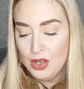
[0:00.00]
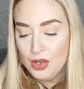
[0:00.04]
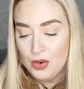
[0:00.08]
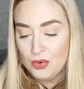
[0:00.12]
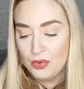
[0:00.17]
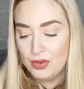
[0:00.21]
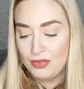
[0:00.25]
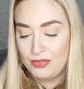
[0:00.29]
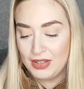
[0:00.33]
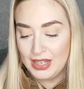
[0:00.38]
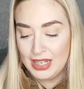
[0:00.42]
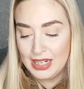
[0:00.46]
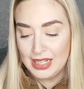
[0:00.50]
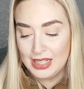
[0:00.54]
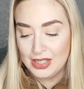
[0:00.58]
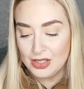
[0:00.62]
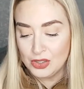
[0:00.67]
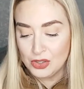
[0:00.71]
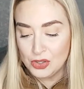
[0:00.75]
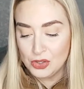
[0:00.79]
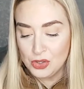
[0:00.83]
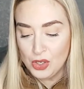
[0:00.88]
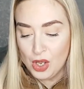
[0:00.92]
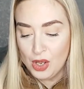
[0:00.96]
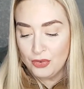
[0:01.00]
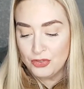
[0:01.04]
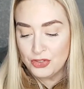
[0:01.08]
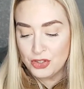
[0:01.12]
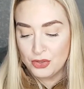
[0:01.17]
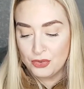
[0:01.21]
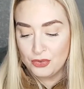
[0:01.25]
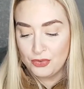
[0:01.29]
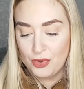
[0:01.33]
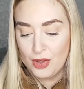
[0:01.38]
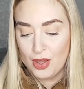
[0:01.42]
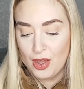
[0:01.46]
revealing soft,
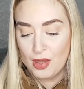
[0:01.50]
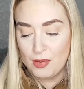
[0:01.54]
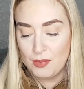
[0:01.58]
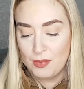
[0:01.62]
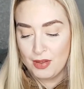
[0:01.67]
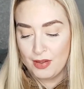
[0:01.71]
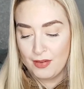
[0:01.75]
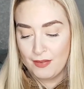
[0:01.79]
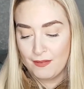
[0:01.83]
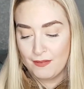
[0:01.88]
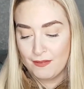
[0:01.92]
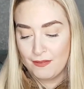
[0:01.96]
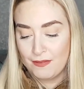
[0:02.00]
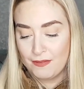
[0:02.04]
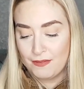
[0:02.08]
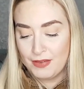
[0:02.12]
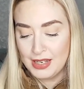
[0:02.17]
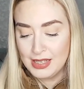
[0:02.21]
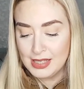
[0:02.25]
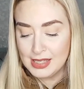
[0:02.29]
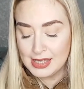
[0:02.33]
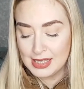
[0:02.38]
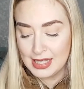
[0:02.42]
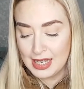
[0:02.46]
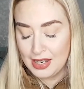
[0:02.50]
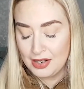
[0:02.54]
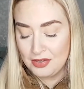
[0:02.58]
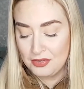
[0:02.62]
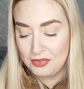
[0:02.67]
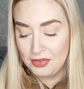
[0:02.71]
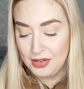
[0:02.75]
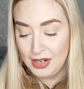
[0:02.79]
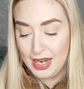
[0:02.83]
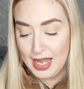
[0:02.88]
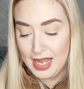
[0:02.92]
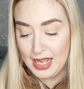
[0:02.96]
firm, fit skin for
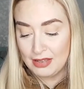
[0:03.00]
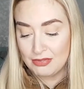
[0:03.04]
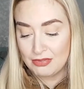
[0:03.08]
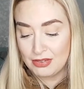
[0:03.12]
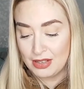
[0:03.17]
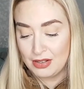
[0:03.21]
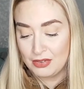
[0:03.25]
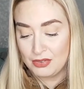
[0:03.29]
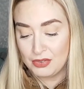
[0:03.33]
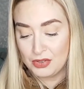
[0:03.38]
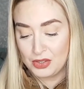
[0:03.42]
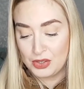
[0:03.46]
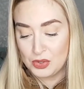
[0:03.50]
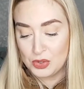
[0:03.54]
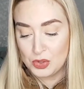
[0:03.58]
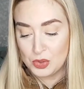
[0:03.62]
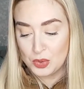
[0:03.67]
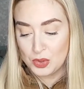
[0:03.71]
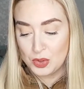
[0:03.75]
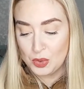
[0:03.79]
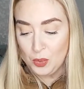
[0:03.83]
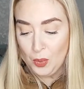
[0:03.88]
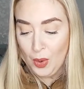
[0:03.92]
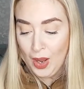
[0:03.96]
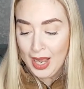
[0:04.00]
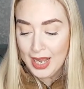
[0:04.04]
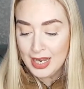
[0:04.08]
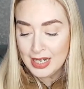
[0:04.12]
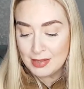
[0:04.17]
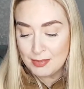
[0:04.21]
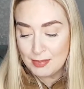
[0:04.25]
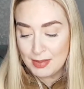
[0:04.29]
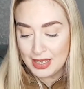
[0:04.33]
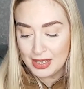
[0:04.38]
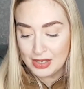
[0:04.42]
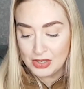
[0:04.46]
life infused with a wide
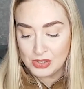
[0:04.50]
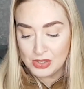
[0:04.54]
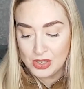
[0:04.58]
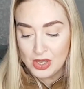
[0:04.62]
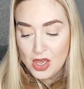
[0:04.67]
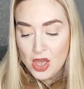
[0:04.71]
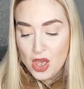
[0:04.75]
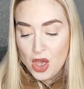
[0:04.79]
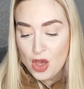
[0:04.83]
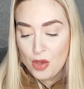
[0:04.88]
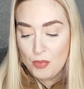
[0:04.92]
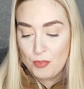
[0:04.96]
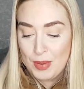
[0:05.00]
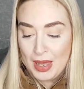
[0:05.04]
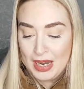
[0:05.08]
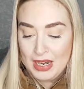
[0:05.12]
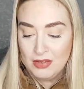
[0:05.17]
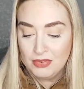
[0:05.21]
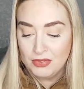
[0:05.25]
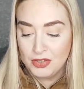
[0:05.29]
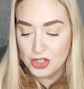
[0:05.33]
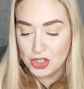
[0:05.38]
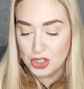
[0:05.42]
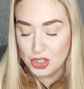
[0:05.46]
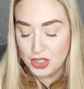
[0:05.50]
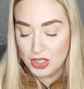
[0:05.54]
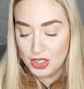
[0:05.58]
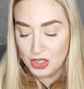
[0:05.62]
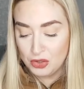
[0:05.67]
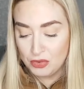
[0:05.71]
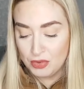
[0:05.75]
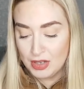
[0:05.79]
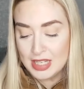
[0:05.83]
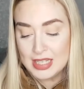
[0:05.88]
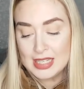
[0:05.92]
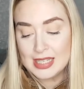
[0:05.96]
mix of beneficial
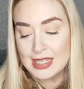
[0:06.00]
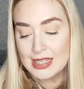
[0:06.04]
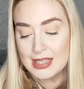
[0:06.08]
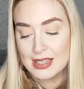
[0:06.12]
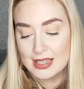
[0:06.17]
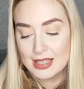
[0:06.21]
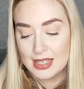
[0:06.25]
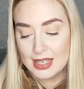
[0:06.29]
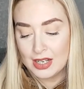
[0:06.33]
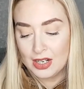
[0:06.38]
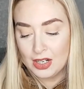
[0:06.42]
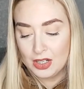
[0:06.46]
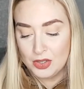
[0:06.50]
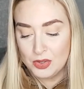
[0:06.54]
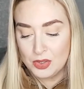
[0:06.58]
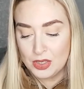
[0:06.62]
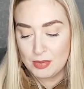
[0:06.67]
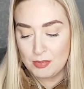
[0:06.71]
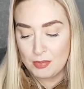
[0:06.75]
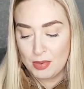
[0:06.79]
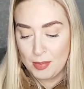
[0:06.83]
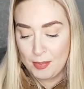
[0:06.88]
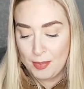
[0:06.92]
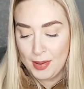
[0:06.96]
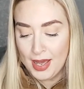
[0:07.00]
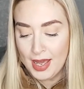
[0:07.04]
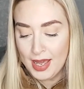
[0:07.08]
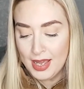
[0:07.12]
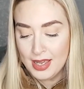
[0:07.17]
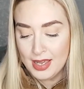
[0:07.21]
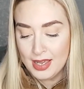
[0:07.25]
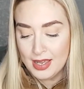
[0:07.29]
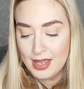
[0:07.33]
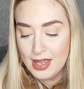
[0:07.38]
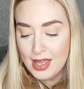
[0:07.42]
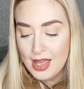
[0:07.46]
ingredients including
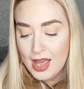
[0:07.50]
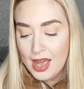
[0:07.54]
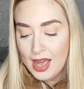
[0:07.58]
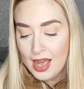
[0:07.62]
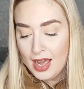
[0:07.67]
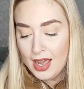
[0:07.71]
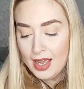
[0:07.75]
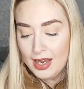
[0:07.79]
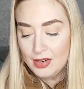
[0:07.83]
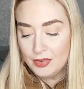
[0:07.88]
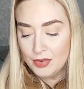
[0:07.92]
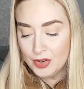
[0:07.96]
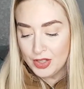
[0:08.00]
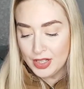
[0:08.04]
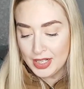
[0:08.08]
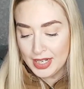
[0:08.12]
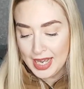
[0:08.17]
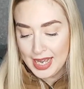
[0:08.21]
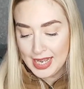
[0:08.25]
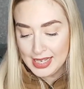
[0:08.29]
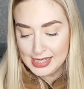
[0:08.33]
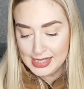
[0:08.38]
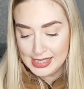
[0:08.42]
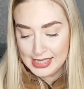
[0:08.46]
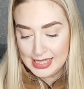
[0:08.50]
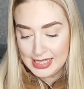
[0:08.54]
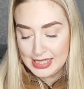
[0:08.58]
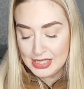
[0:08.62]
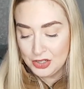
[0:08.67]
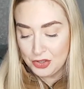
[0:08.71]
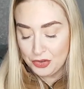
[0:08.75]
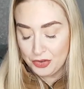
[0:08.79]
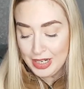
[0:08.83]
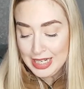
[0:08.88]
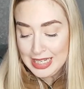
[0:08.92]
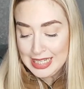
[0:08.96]
papaya, hyaluronic acid,
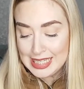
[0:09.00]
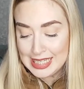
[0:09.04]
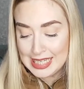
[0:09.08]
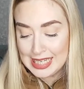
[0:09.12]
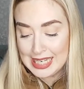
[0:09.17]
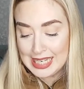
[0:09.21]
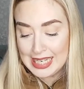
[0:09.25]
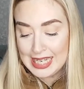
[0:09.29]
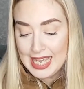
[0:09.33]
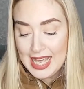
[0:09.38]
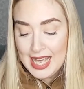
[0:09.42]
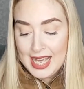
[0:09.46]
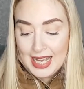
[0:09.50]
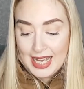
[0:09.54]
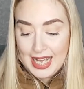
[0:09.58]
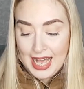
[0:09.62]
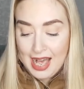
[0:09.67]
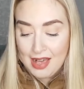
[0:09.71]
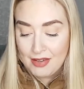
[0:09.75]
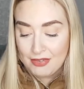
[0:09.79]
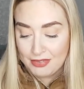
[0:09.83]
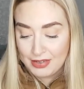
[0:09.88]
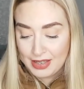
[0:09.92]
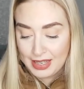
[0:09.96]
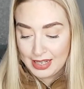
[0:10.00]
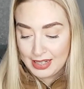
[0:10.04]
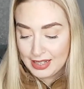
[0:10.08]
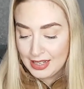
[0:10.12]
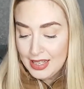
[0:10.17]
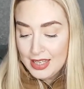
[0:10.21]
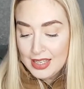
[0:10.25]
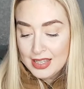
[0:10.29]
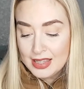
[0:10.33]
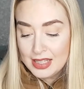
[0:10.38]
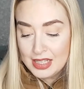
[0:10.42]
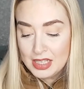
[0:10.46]
green tea, caffeine.
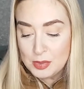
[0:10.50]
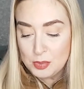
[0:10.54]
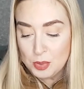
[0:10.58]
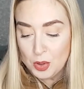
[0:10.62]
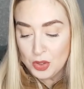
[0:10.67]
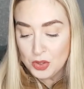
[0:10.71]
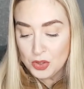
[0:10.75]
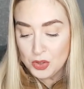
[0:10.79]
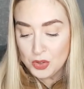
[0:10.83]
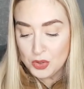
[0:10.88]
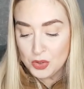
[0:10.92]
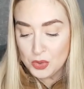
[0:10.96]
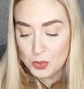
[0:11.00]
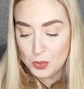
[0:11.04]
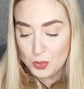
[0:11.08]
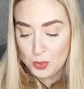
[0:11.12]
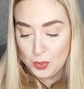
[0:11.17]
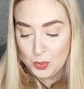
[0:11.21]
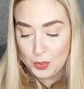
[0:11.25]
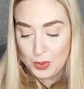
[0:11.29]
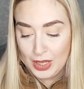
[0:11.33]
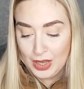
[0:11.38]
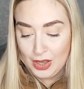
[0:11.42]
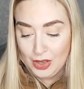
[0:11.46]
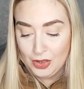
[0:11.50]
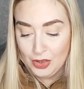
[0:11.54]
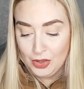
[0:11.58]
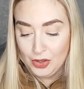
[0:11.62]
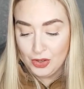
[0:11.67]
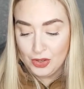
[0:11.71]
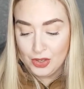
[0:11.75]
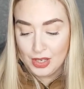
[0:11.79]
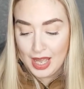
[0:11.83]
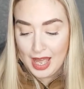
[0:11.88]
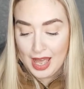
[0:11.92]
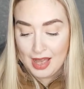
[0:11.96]
These products will
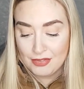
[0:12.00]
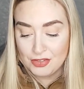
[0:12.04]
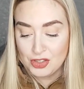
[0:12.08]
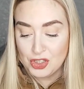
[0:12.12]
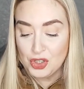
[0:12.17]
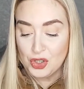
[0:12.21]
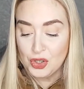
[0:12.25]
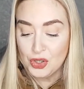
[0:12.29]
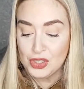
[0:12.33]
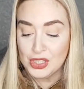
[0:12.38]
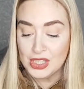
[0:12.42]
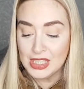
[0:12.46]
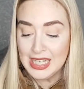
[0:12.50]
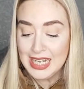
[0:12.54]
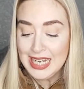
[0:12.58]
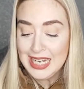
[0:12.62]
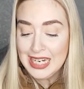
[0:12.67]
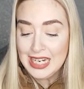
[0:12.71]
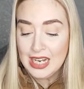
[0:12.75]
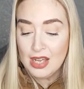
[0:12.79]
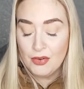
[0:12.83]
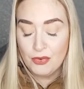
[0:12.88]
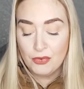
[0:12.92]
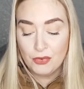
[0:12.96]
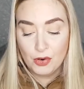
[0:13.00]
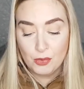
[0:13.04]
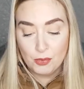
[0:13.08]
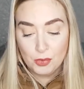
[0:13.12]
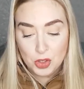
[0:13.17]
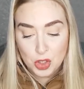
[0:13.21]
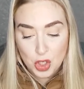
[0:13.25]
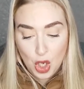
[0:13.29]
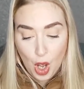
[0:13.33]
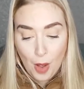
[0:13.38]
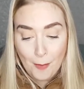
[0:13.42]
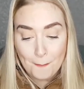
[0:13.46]
look after your skin from
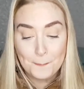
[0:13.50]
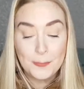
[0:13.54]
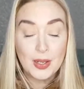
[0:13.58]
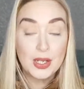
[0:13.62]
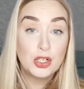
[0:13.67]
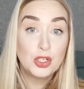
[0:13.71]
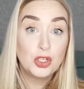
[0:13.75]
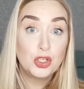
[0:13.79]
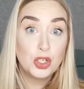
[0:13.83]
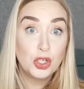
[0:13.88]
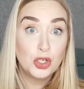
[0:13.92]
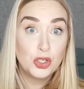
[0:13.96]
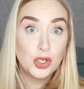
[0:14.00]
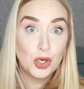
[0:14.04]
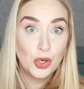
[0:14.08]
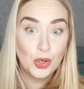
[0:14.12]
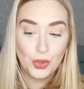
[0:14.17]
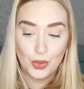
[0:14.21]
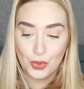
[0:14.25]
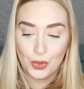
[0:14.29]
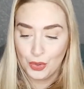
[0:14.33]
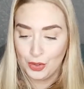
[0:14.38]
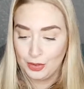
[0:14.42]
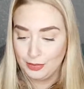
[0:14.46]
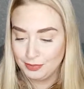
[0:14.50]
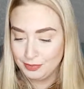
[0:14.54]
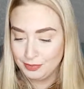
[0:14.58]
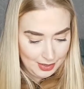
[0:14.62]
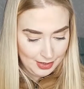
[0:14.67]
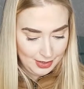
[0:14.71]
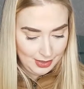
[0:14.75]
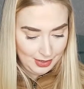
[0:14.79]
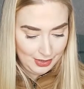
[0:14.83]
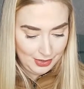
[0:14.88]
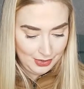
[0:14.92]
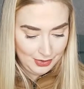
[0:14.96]
top to toe.
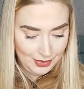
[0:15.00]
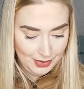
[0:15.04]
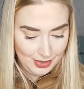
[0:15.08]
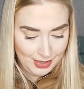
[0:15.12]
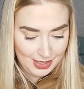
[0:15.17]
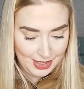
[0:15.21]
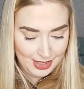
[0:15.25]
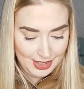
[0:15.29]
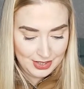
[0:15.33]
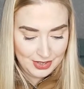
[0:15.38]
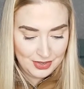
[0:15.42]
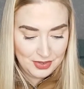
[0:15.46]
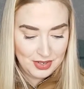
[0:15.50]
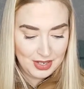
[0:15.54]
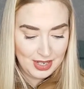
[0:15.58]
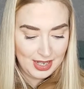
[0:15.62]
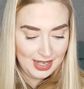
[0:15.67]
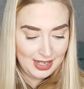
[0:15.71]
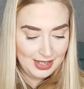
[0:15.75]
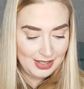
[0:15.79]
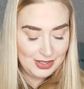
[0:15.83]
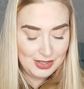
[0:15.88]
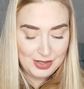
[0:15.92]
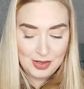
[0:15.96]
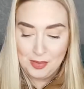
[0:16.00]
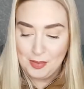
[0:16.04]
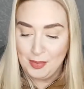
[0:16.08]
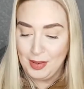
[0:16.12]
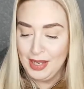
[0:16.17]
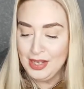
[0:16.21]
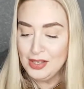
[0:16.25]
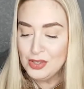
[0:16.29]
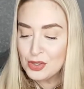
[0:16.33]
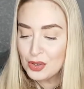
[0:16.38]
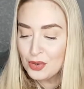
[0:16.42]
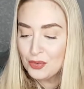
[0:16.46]
Okie dokie, so
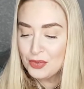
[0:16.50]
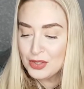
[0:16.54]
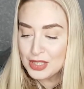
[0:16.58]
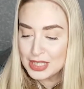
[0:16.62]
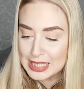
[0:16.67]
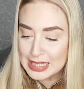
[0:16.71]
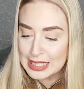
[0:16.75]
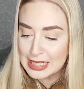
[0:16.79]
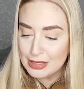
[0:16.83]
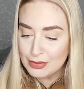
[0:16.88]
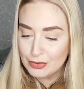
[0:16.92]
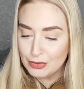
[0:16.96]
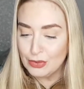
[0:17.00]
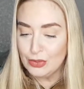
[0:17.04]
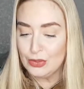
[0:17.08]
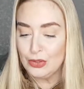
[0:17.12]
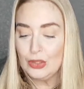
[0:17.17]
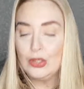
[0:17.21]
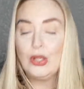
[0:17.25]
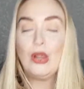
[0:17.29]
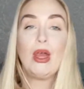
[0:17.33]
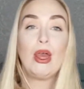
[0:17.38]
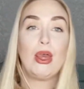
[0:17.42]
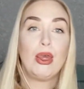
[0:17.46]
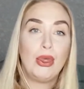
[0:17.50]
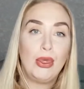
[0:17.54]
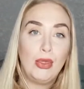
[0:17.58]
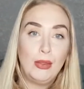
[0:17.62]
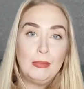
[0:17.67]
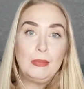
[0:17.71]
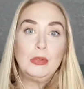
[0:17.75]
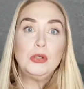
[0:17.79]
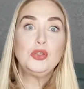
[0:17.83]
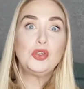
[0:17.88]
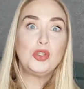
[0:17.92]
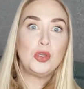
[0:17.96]
mine's obviously for the
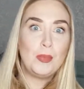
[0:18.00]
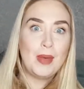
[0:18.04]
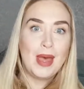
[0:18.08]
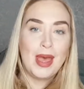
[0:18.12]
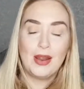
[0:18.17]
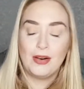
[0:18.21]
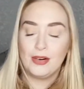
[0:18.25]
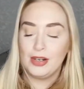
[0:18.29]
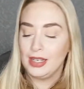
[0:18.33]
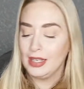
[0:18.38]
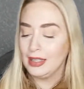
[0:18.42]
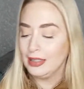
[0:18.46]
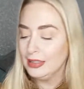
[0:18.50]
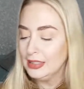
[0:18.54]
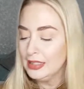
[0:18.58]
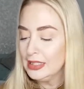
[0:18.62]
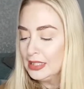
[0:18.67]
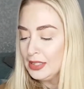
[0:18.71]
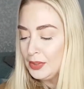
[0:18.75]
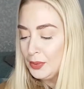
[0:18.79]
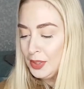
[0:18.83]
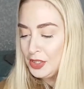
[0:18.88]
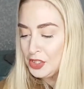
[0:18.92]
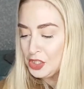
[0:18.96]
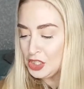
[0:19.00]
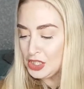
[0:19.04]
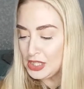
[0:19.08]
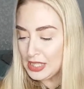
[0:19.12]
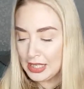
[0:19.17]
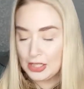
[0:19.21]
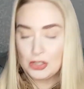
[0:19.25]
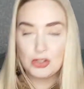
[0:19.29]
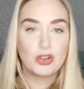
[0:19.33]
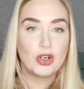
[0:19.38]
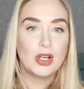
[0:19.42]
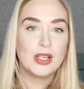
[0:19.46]
bosom area, which is
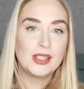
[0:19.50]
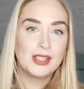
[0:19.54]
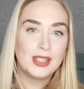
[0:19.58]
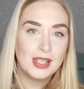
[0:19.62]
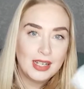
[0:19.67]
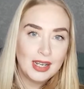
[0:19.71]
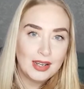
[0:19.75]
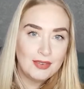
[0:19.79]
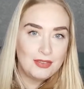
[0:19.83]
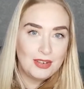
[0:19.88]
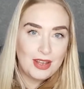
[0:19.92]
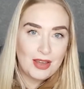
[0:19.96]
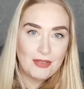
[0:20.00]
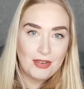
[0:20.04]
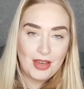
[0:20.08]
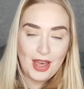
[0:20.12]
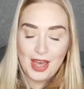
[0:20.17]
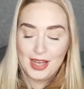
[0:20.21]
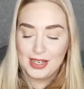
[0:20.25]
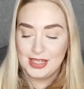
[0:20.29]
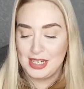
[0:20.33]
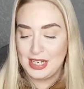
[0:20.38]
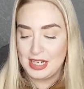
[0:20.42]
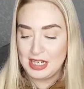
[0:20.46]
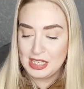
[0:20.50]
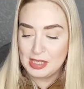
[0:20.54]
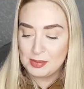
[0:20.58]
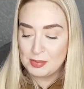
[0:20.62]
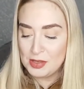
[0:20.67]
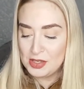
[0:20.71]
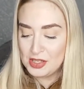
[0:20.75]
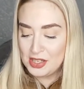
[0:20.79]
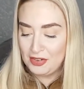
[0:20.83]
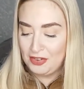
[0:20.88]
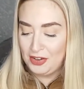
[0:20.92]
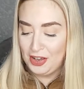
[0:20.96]
interesting. I've never had any
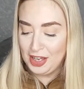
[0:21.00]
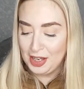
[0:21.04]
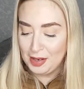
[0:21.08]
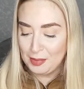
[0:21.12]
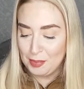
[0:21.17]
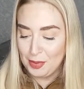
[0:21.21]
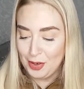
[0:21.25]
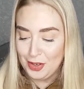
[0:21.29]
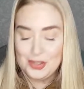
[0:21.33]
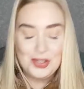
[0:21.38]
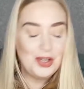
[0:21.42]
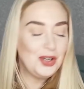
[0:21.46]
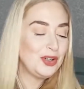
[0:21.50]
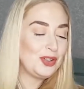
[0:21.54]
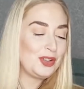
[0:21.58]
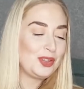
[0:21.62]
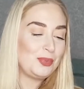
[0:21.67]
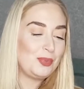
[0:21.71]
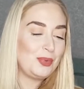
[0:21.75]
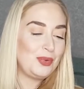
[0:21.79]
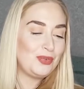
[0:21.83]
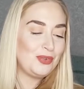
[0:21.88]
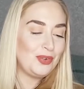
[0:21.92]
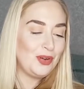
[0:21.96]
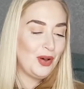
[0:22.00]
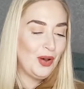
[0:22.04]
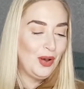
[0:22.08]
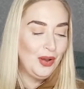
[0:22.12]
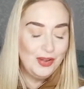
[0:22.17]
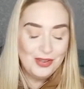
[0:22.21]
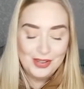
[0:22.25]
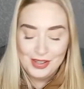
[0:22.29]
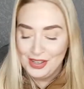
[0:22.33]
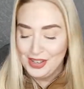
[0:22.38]
specific products before.